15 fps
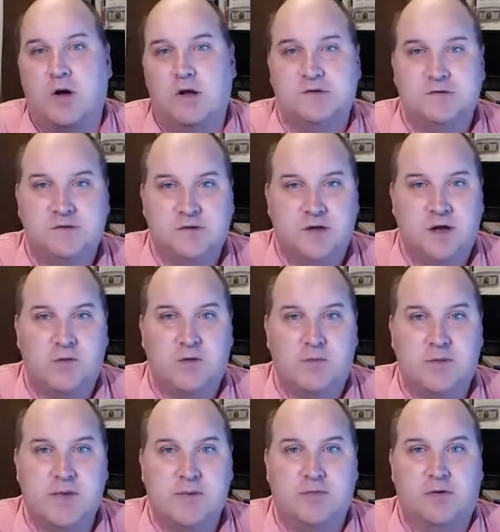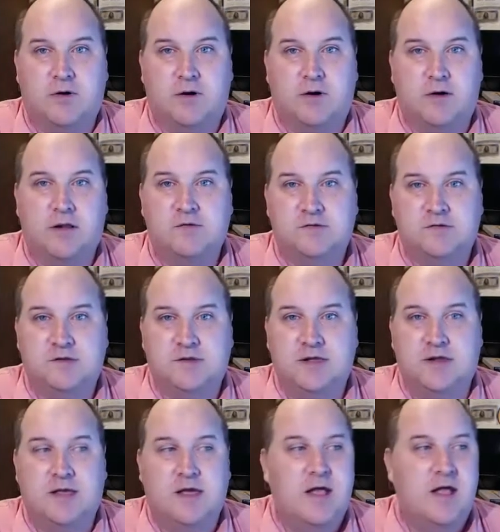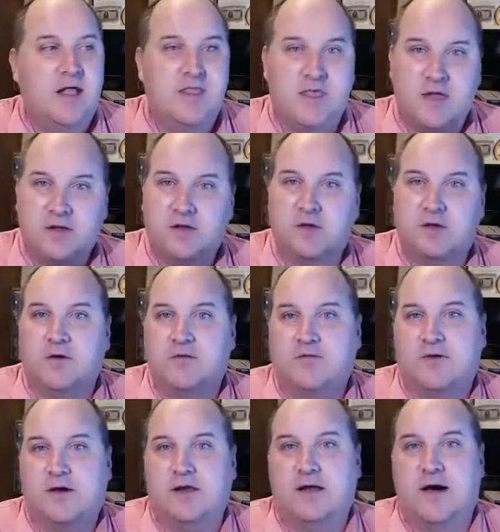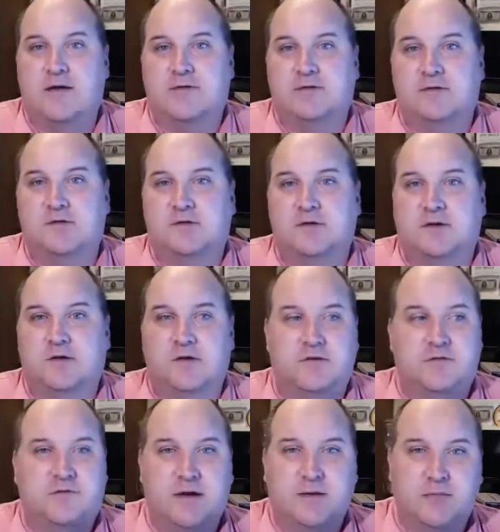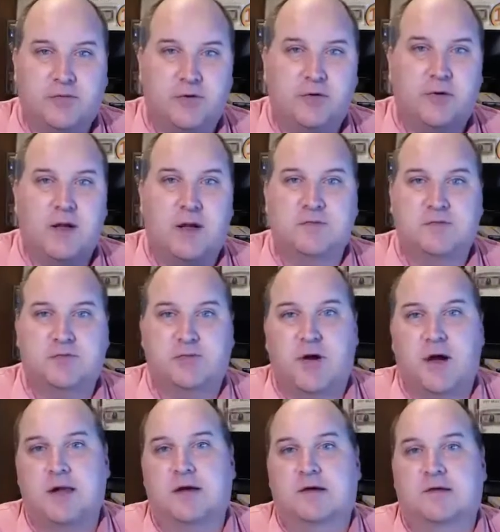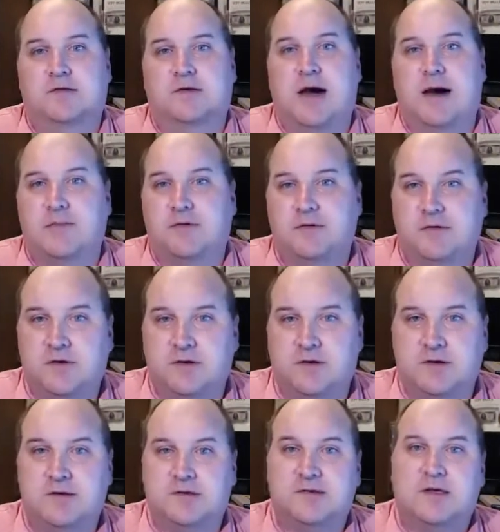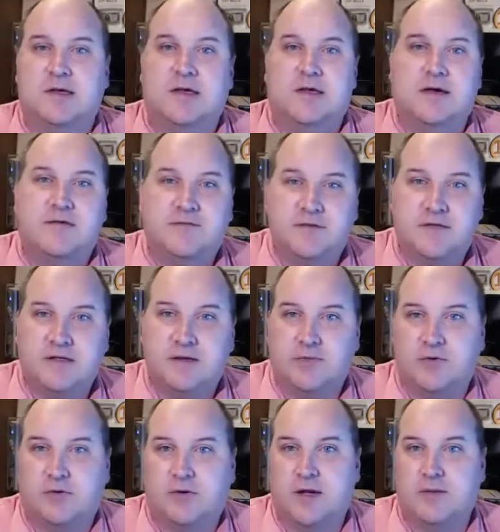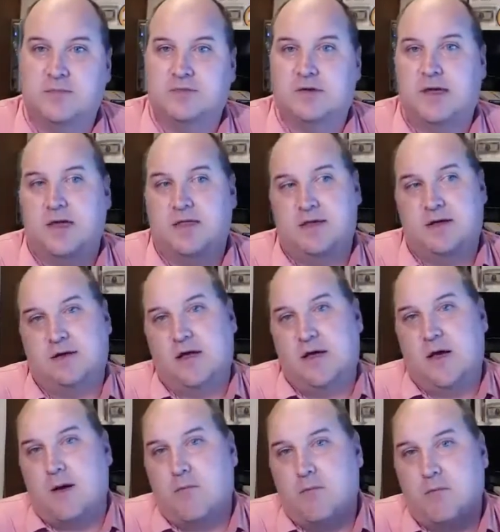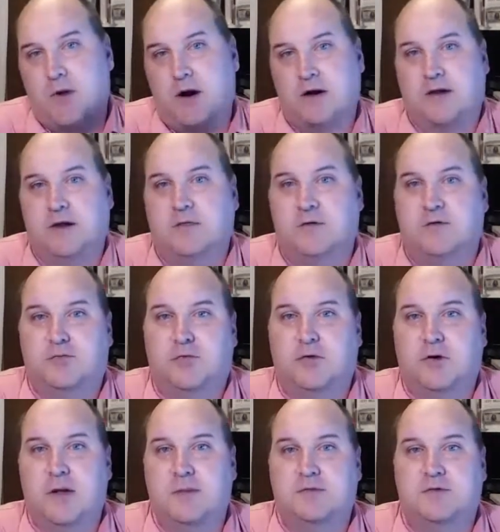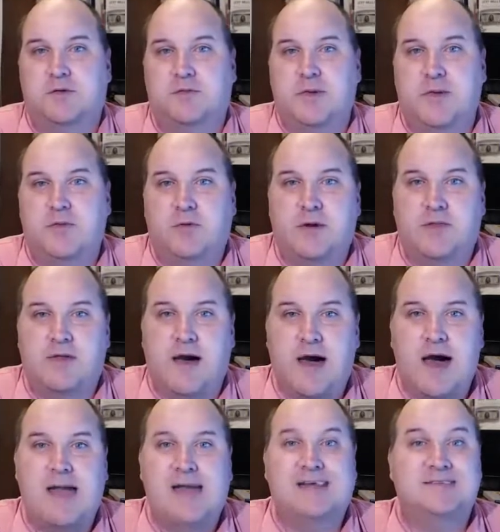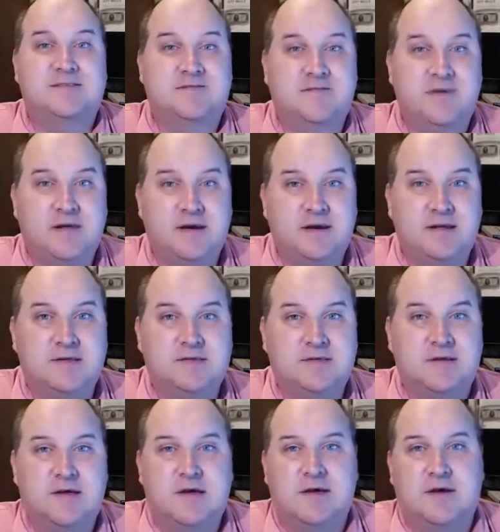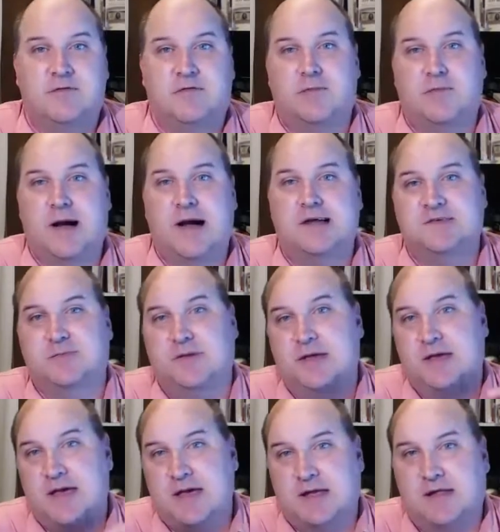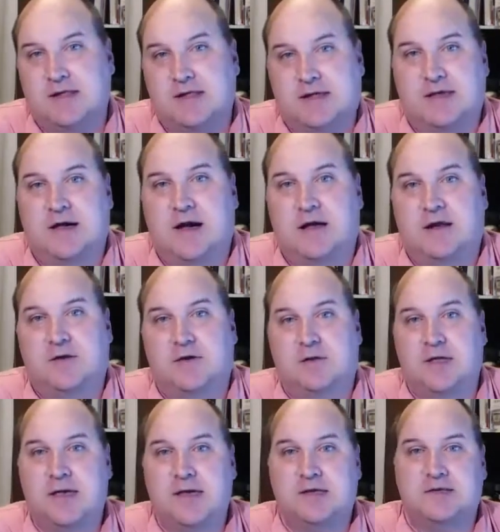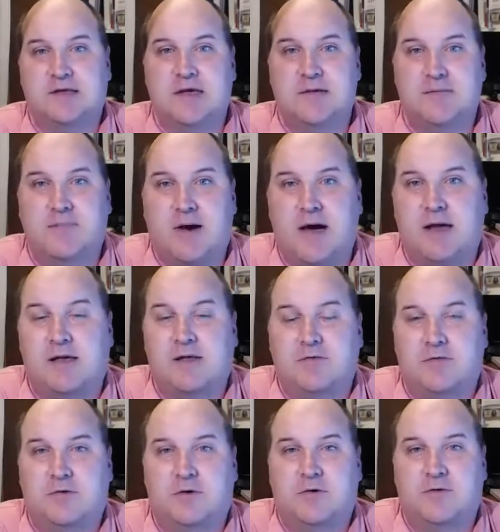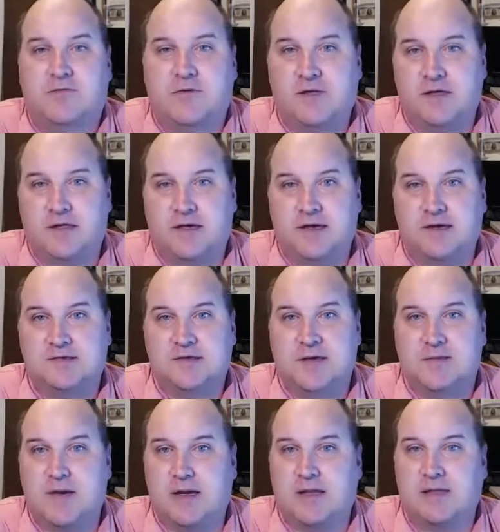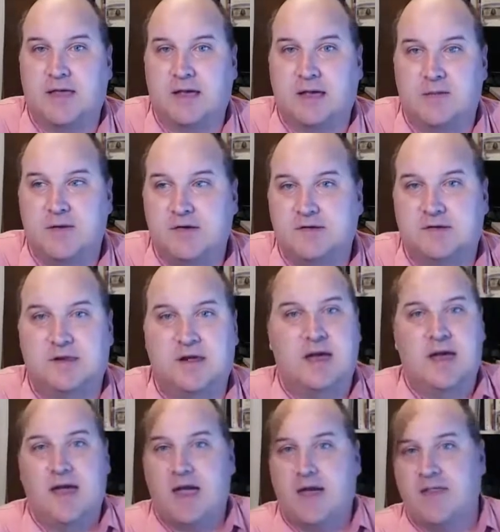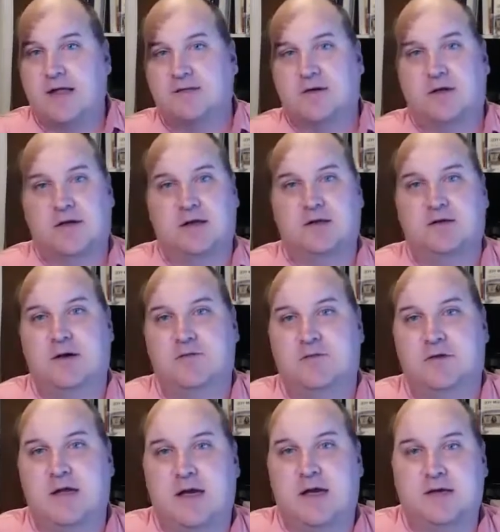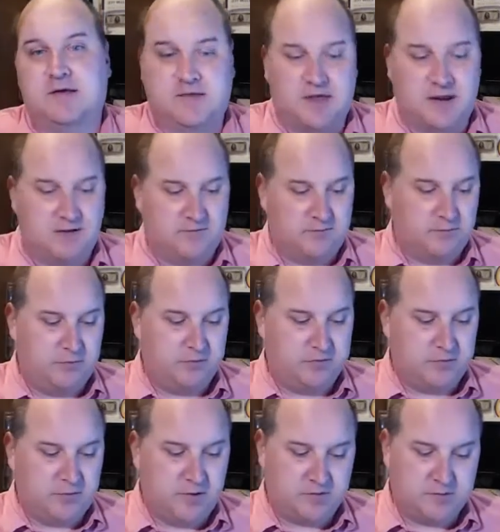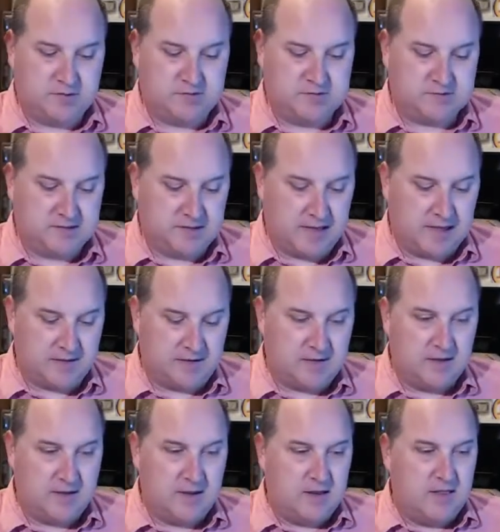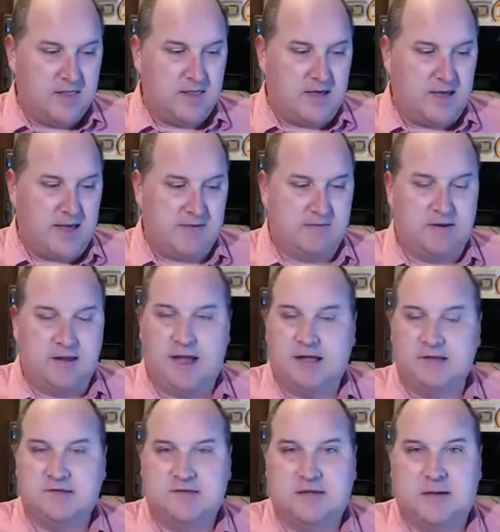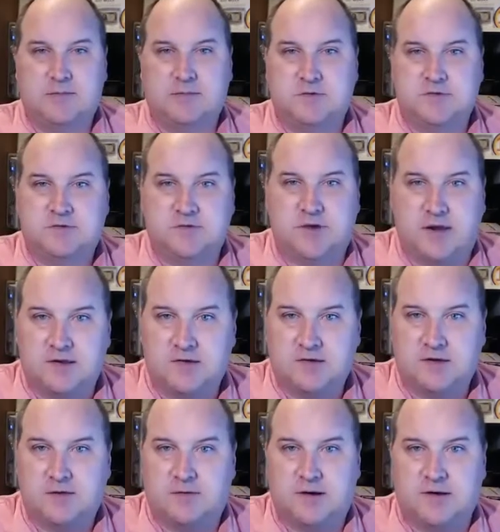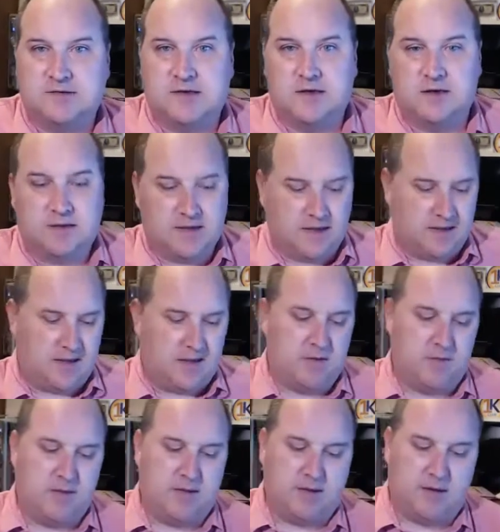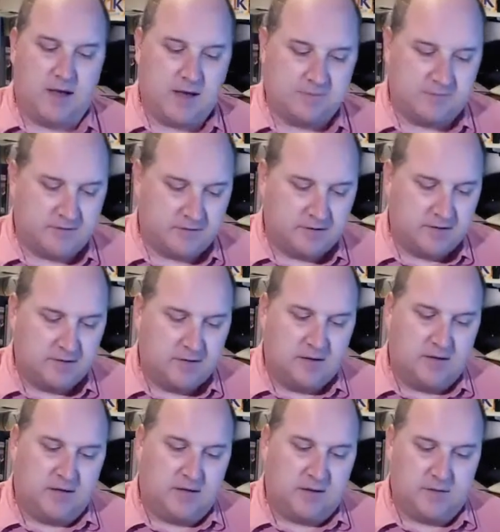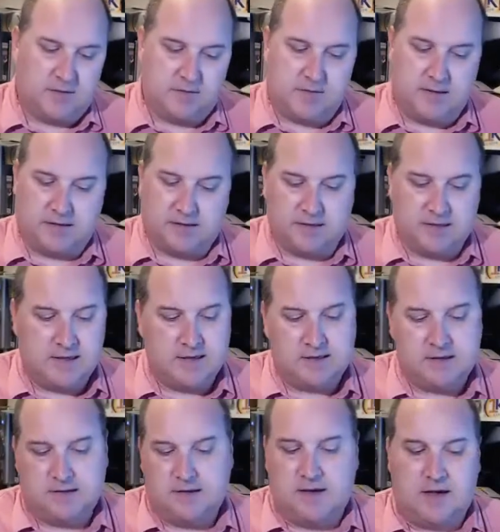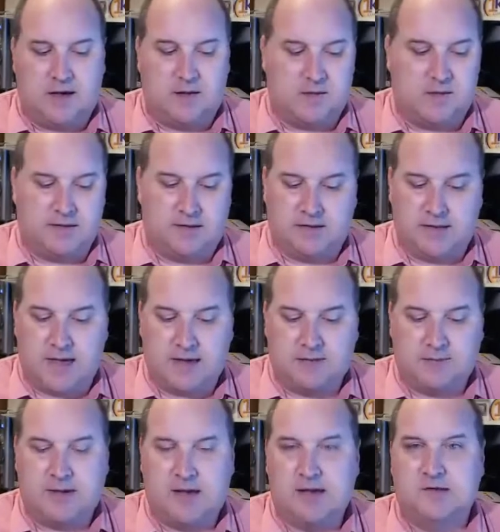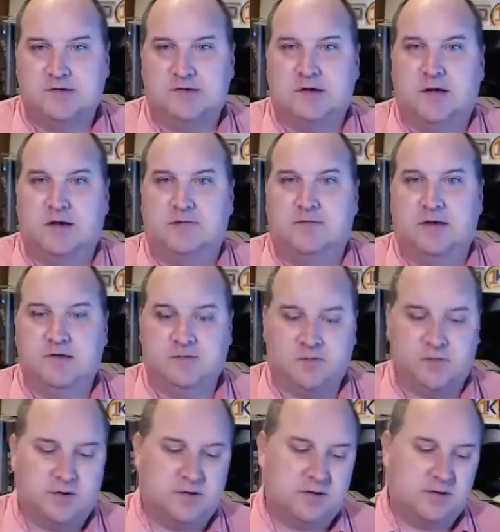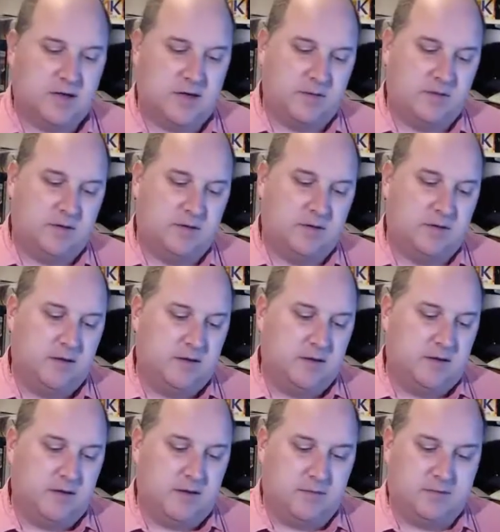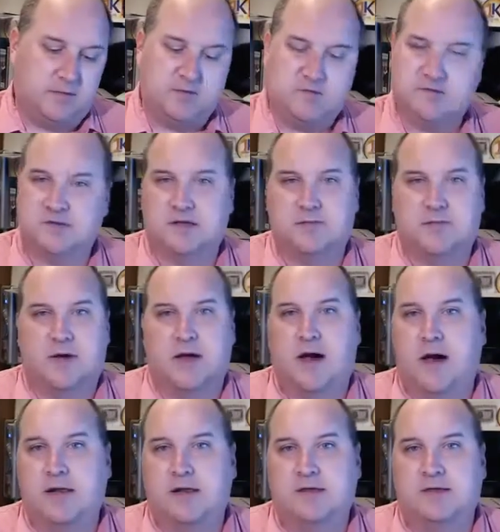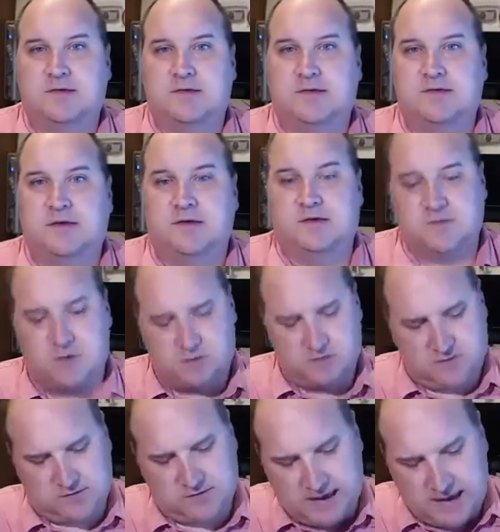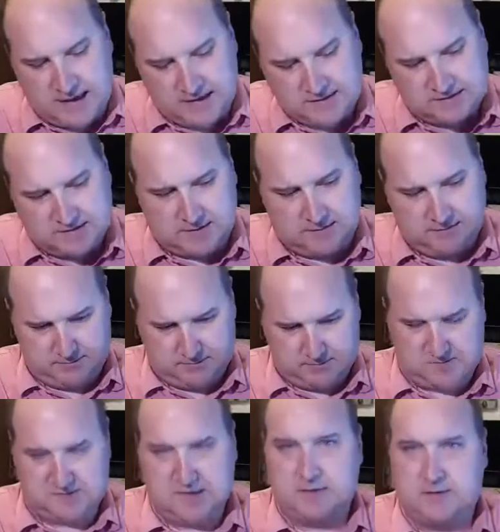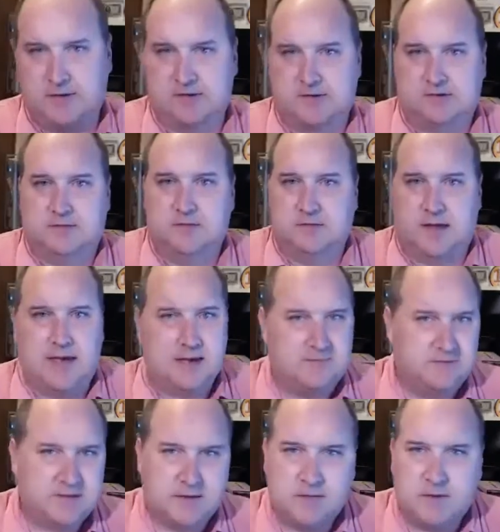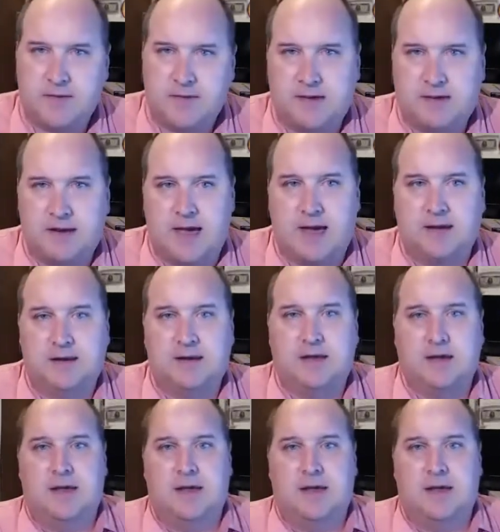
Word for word: Once you know what people are interested in, then you can go find offers. You can go find programs, products, opportunities, affiliate programs, and then market those programs to the people who have the highest affinities for possibly clicking on your links and buying through your affiliate links and making that commission. And that's all I do every day is kind of put the puzzle pieces together. I have an eight step strategy where I say, okay, I'm going to make an offer, I'm going to make a link, I'm going to make a landing page on Facebook, I'm going to um, select my audiences. I'm just going through this eight step sequence every time I make an ad,